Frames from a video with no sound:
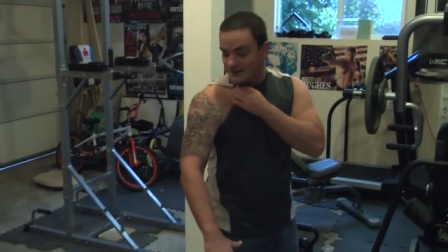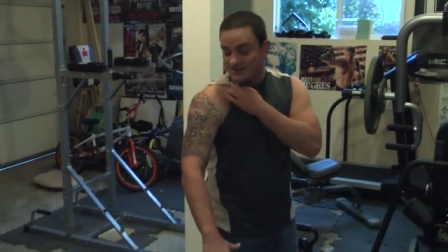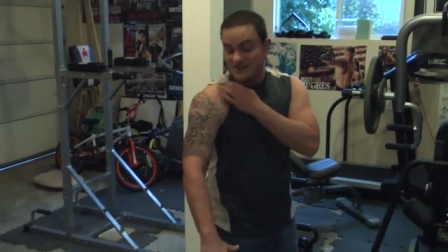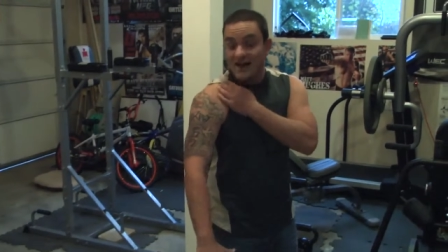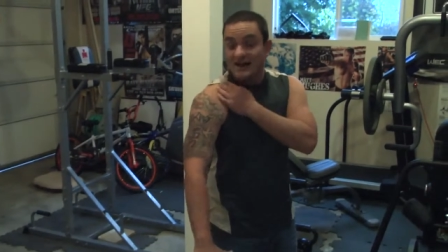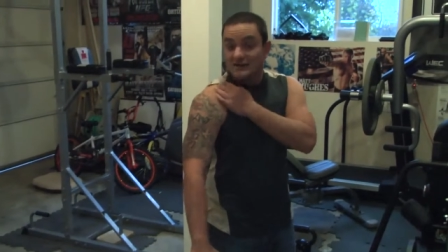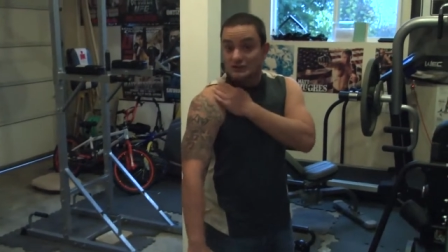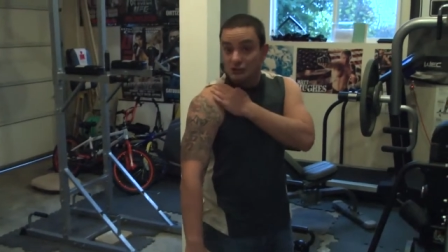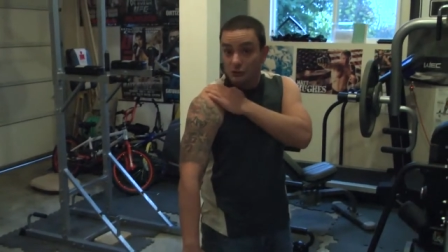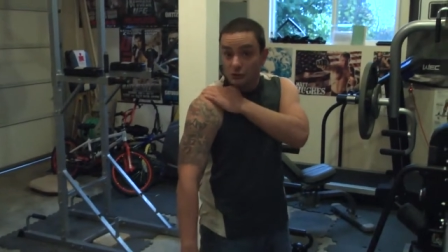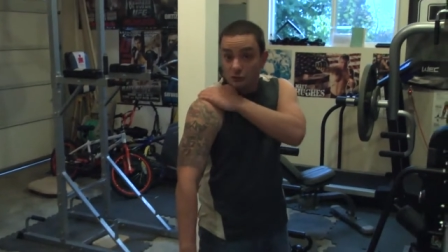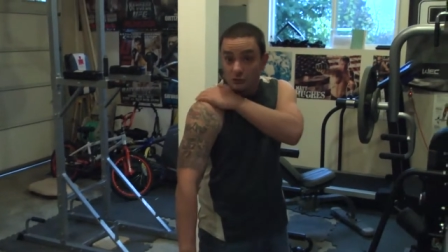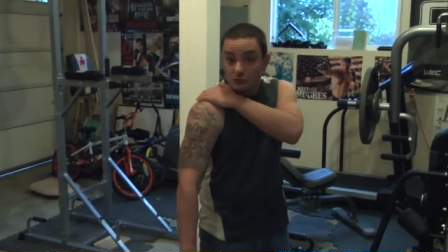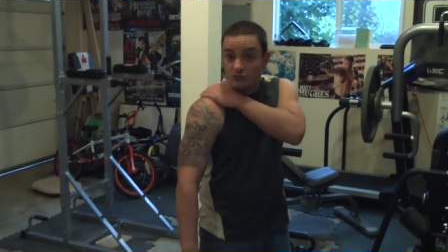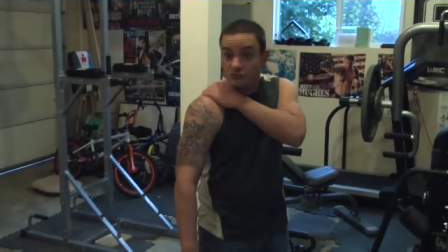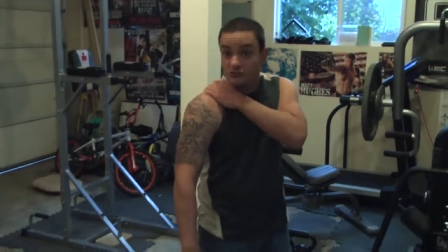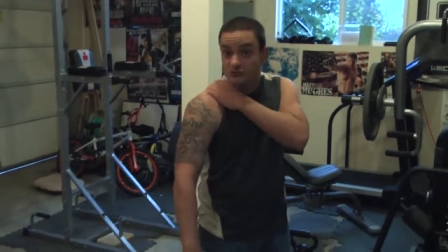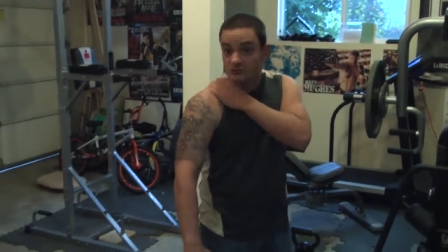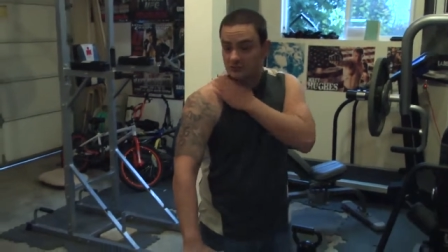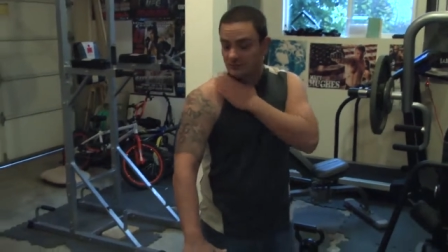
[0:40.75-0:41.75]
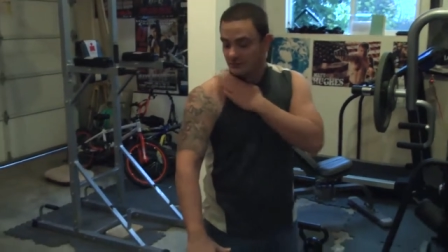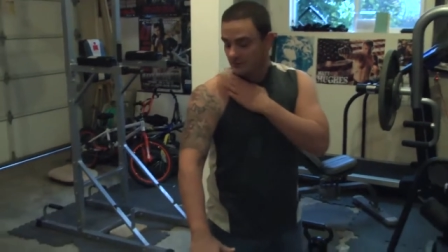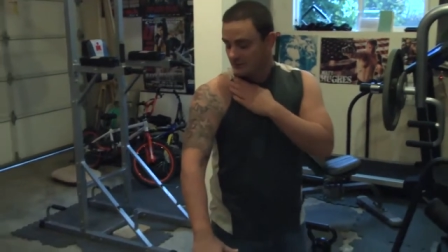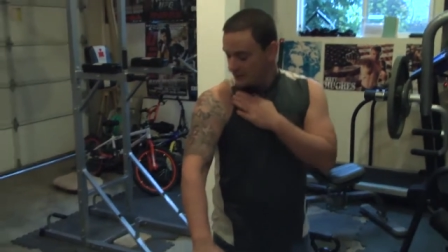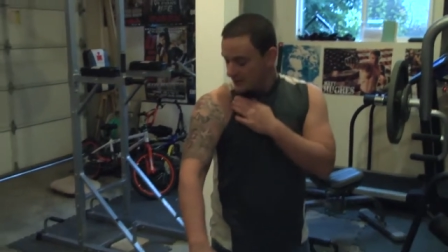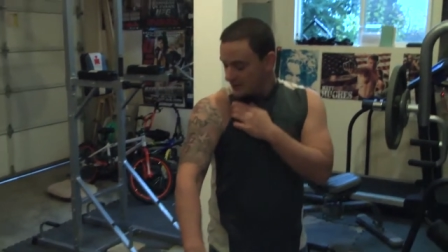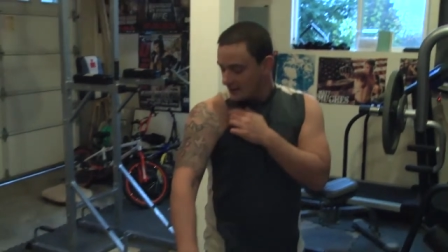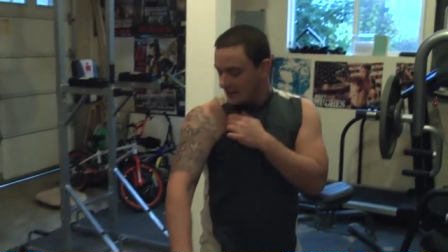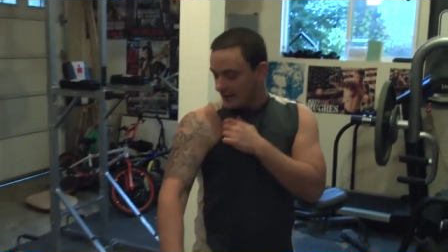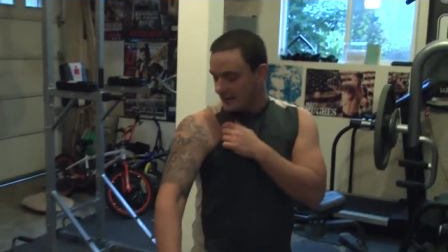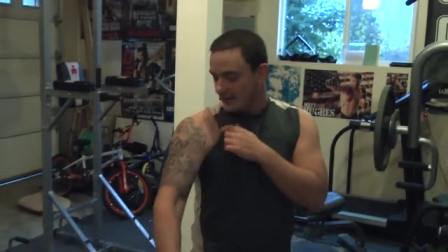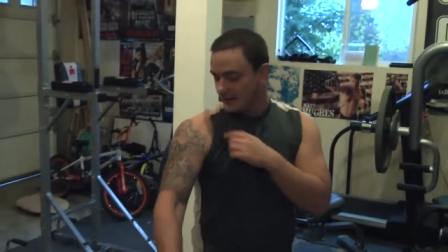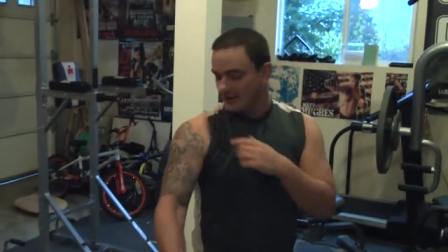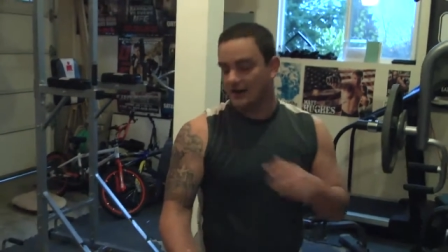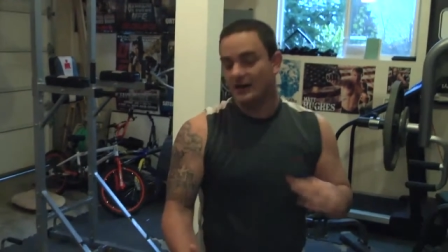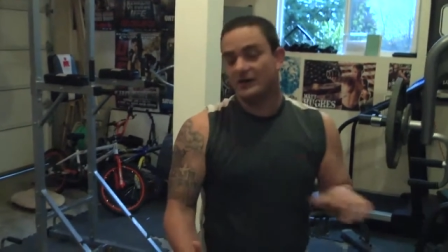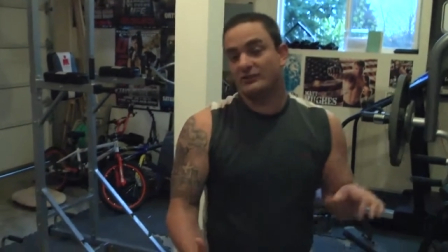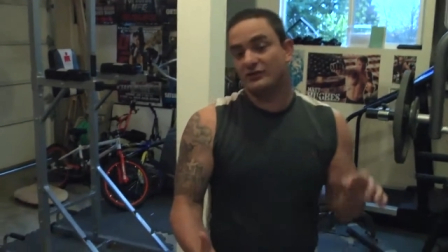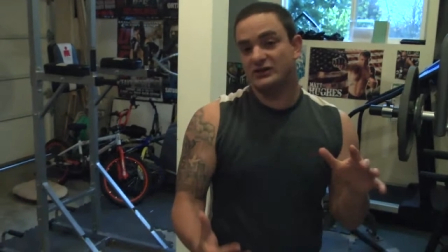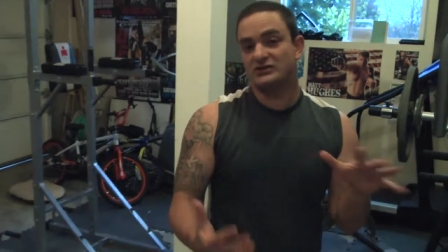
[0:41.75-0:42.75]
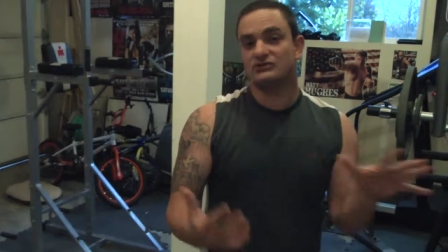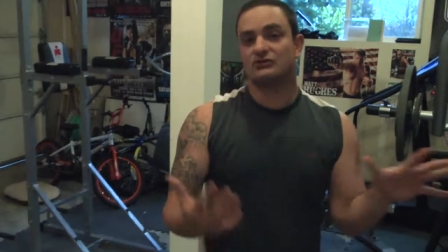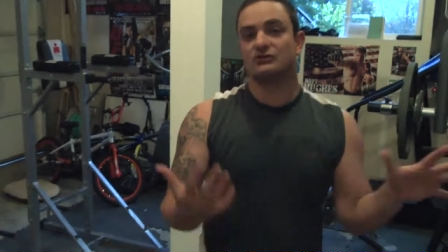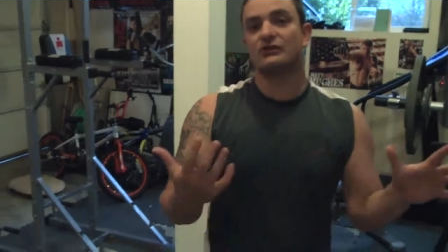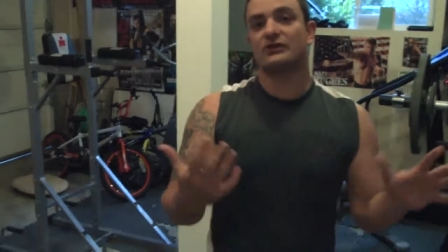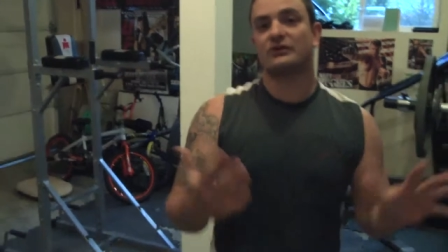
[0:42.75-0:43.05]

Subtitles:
my tattoos. And these are